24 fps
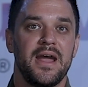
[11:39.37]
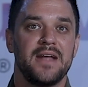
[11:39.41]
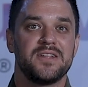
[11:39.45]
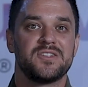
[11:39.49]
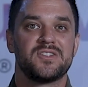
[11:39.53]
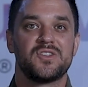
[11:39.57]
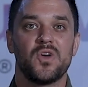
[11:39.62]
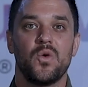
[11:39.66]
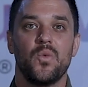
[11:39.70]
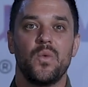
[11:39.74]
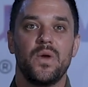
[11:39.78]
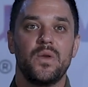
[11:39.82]
And
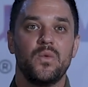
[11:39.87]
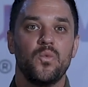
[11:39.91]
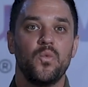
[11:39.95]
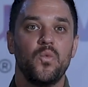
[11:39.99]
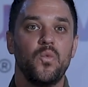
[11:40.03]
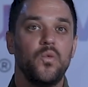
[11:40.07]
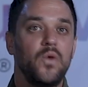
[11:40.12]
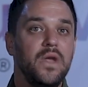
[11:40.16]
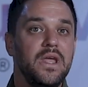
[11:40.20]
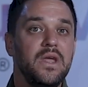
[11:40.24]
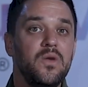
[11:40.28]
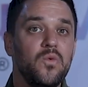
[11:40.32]
so
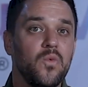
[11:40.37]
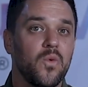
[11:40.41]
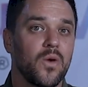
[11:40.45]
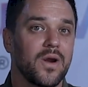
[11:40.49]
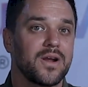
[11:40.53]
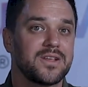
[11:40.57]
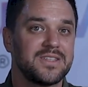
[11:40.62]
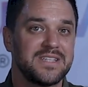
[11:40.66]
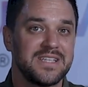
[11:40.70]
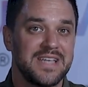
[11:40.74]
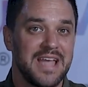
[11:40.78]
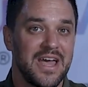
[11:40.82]
when we
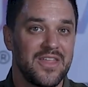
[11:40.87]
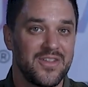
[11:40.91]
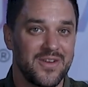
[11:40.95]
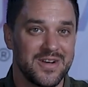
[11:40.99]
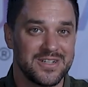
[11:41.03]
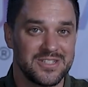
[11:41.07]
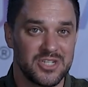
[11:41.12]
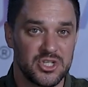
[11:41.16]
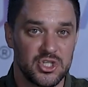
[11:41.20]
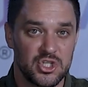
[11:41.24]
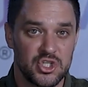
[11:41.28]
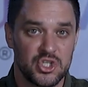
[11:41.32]
work together
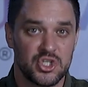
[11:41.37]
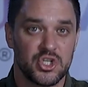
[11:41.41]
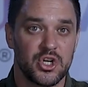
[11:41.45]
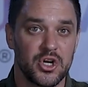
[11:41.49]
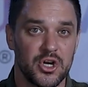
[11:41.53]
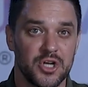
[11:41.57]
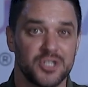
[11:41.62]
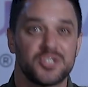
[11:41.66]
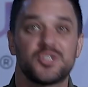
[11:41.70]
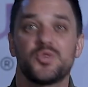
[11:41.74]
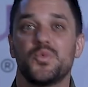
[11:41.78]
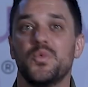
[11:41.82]
as a
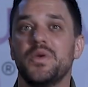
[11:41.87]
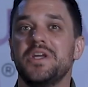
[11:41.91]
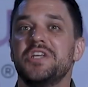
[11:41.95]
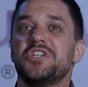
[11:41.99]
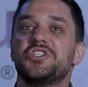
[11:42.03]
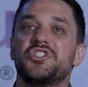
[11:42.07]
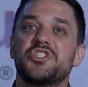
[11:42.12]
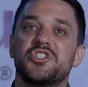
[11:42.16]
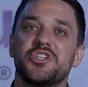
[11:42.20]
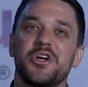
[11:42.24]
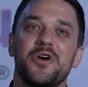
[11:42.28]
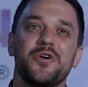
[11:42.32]
church, we
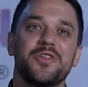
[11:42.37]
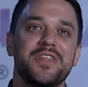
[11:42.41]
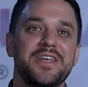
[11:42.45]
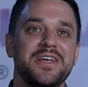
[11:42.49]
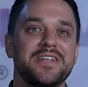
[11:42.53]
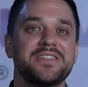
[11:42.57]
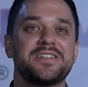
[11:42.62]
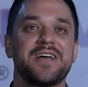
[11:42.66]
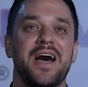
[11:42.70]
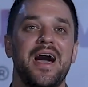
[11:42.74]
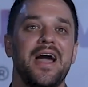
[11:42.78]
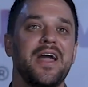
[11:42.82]
show the
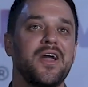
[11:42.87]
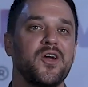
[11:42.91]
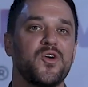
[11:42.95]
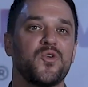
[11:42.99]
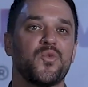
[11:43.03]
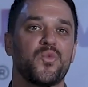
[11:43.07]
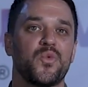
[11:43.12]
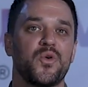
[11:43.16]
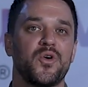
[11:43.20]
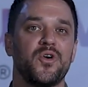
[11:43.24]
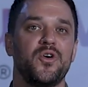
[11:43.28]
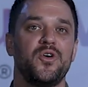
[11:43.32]
entire
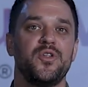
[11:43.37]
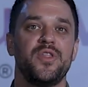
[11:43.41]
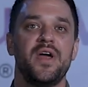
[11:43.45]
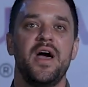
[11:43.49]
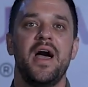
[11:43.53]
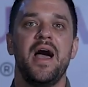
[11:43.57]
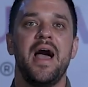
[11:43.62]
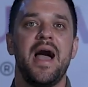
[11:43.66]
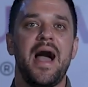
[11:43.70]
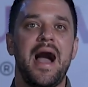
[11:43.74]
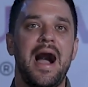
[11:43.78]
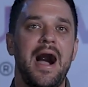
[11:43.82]
world
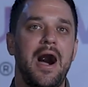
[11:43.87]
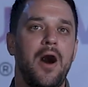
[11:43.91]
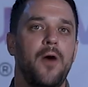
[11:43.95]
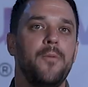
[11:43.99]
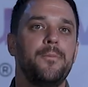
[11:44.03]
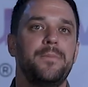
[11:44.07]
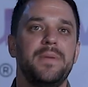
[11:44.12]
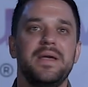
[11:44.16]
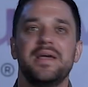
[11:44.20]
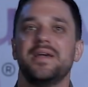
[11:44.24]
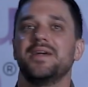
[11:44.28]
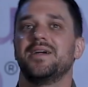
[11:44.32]
how
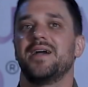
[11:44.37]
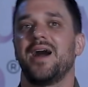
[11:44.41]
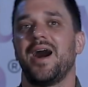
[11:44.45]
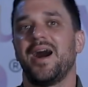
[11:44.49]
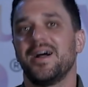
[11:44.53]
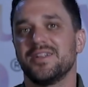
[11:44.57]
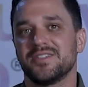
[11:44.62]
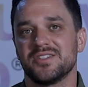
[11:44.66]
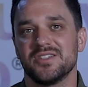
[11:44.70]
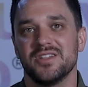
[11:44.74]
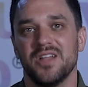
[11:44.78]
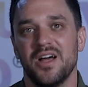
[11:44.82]
big
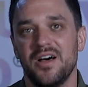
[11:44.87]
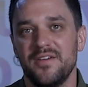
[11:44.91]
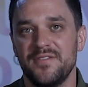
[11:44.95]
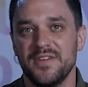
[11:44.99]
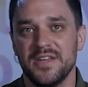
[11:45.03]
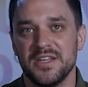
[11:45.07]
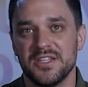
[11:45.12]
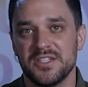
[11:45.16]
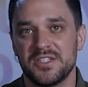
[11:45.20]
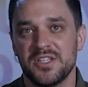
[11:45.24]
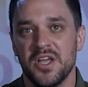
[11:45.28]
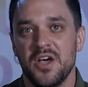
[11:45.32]
God's love
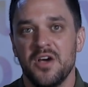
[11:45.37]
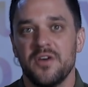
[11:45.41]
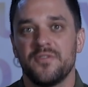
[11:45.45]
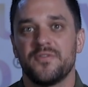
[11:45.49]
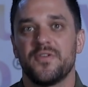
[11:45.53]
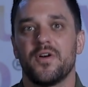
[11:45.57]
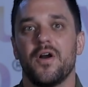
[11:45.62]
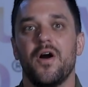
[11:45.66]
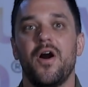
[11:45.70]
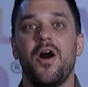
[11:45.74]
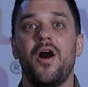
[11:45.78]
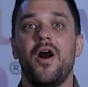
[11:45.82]
is
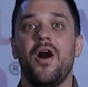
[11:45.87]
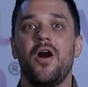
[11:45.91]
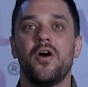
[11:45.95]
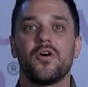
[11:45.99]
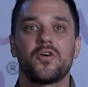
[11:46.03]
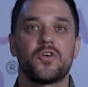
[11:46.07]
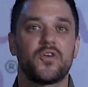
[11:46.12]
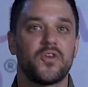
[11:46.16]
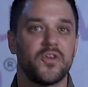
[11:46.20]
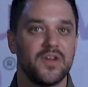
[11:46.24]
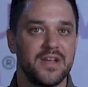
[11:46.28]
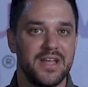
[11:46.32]
for
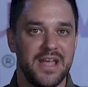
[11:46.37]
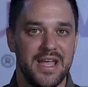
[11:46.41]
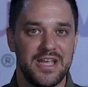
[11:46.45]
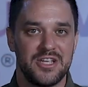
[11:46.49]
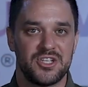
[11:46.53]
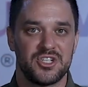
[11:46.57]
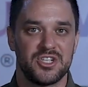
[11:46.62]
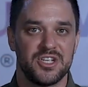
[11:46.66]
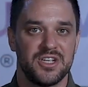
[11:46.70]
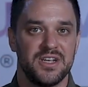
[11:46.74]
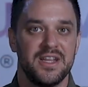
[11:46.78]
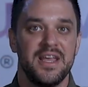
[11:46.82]
all
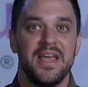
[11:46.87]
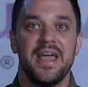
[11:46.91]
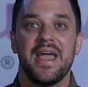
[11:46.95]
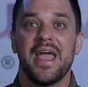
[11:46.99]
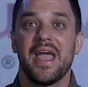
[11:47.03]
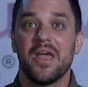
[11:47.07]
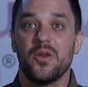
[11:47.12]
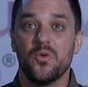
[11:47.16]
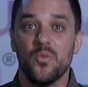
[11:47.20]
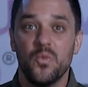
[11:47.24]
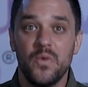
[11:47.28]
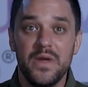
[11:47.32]
creation,
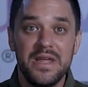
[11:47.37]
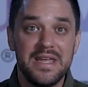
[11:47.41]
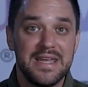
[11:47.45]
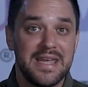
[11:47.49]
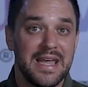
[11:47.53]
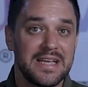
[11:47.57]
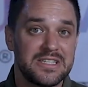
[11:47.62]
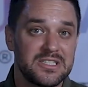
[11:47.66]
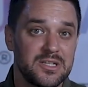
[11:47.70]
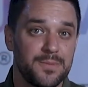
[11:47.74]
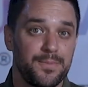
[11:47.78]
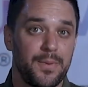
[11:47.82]
and we
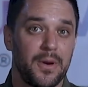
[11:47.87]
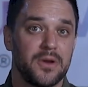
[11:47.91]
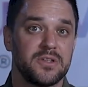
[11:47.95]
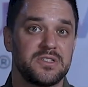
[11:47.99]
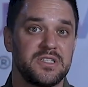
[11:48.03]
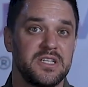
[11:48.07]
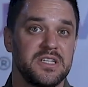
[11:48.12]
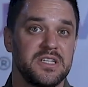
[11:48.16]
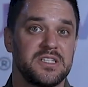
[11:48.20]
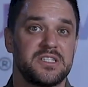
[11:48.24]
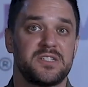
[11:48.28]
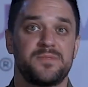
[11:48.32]
get to
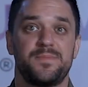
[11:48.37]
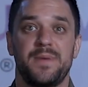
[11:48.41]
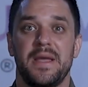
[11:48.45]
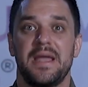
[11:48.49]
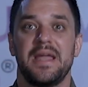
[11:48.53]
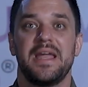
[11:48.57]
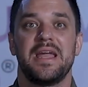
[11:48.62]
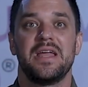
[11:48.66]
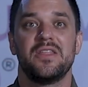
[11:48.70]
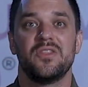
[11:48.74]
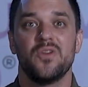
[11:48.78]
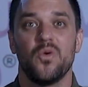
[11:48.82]

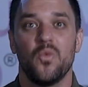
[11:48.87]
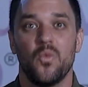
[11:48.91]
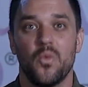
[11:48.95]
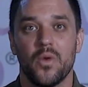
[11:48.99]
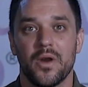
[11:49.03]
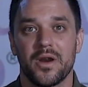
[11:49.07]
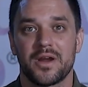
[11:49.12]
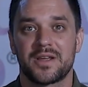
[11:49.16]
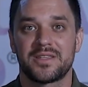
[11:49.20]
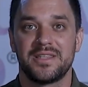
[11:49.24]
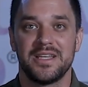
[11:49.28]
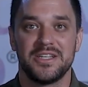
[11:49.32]
participate in the
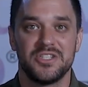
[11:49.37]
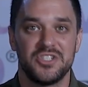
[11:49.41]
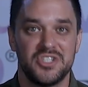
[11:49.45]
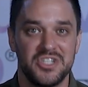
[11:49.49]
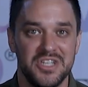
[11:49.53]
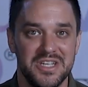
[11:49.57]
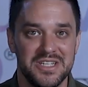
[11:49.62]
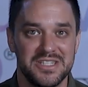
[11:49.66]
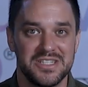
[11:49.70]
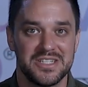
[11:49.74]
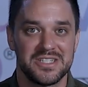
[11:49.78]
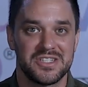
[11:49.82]
work that
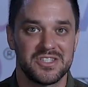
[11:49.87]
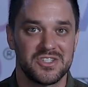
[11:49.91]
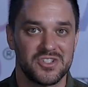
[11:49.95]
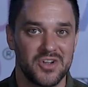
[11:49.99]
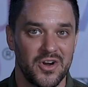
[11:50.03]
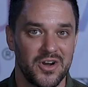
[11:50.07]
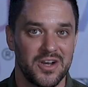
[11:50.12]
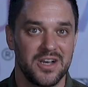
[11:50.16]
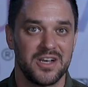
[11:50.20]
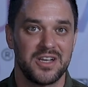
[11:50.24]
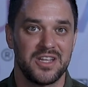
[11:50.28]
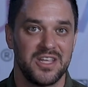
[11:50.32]
Jesus
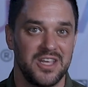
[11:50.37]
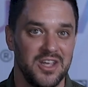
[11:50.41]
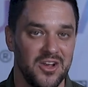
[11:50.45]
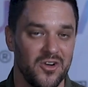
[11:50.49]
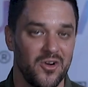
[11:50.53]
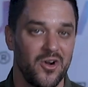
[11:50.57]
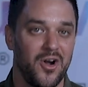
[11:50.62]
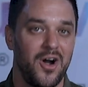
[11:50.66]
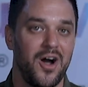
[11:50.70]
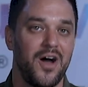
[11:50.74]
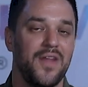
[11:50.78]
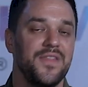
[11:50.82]
started
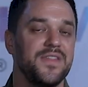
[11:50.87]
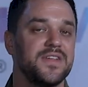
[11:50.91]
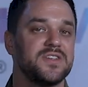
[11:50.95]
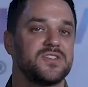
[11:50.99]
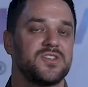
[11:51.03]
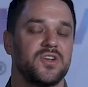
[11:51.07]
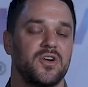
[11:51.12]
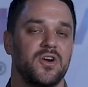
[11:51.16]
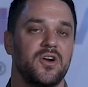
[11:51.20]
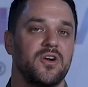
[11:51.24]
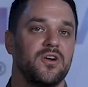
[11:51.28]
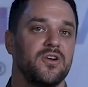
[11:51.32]
here on
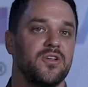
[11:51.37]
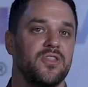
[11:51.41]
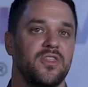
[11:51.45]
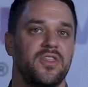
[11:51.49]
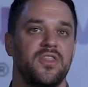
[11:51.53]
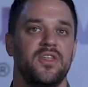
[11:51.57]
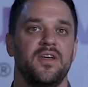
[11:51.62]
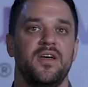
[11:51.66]
this earth.